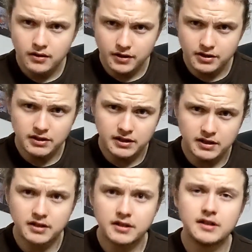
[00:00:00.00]
This
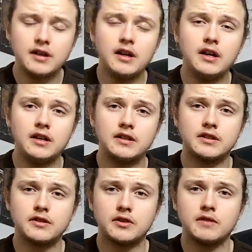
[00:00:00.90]
lick
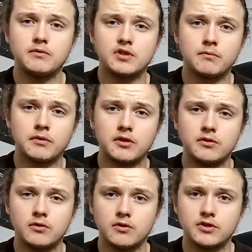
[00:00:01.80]
is going to give you something in
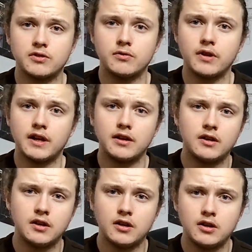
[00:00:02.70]
your arsenal that
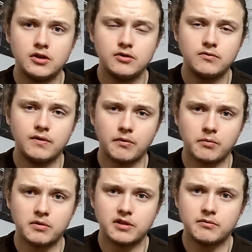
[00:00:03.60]
you've never
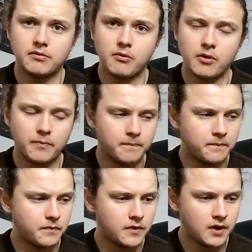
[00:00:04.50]
played before.
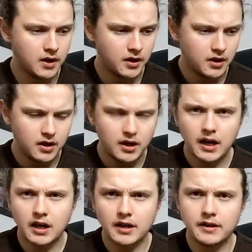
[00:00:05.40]

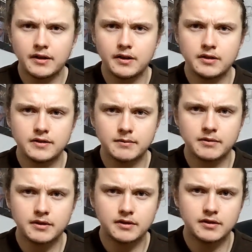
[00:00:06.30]
And
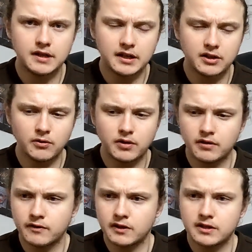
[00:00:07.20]
something to take note
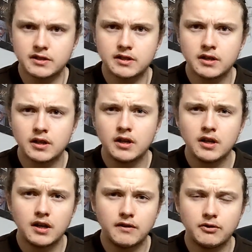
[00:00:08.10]
of is
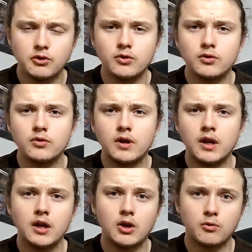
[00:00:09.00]
if you're
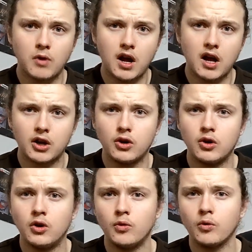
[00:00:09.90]
a rock
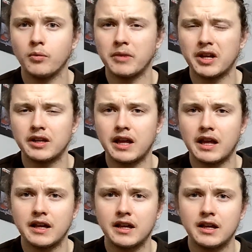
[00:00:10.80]
or a metal
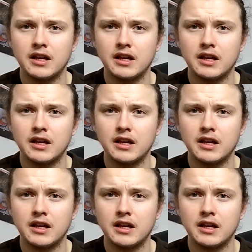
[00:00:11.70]
guy,